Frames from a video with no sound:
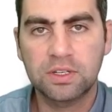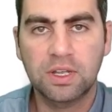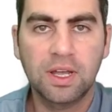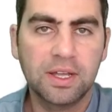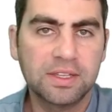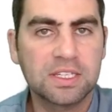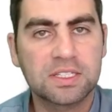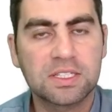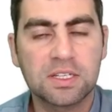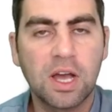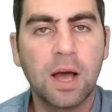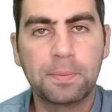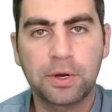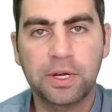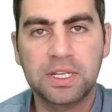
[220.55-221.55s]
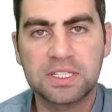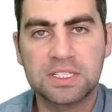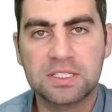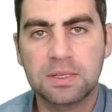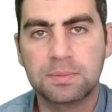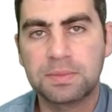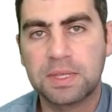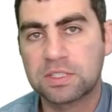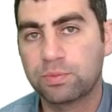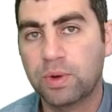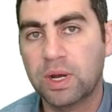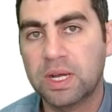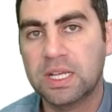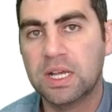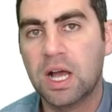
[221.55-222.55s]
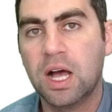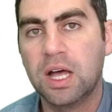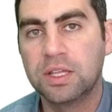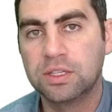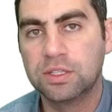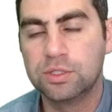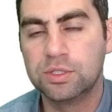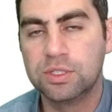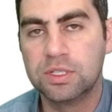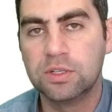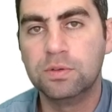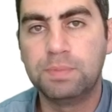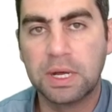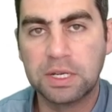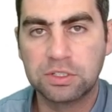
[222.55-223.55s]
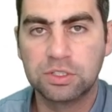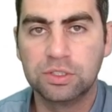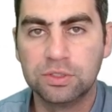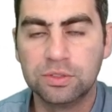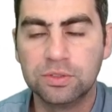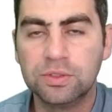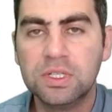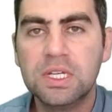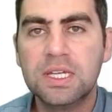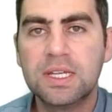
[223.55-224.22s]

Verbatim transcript: uh, this operating system that's running on the Ubuntu